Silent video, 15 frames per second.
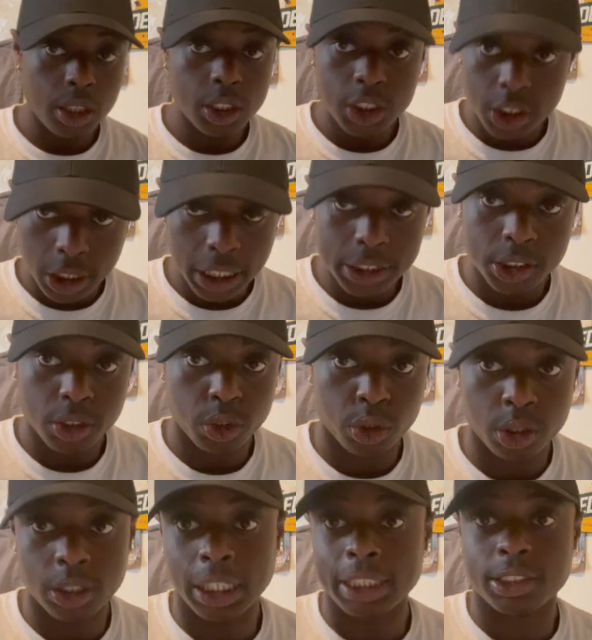So that's
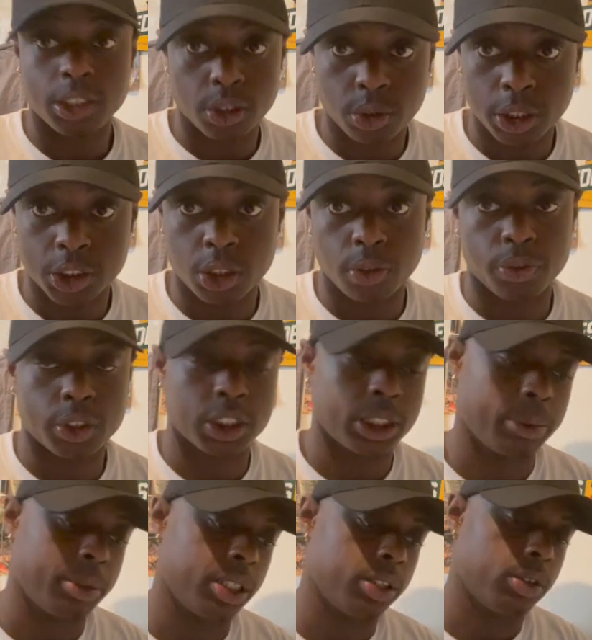that's the threshold for
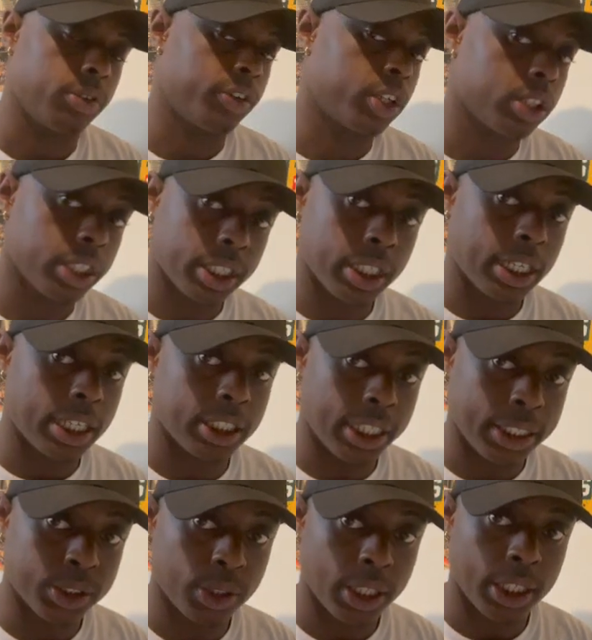Shiba Inu. If you're looking at day
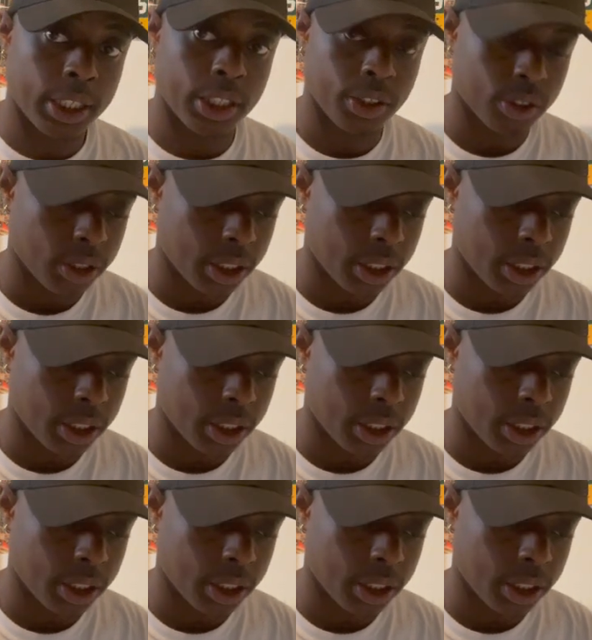trading and you're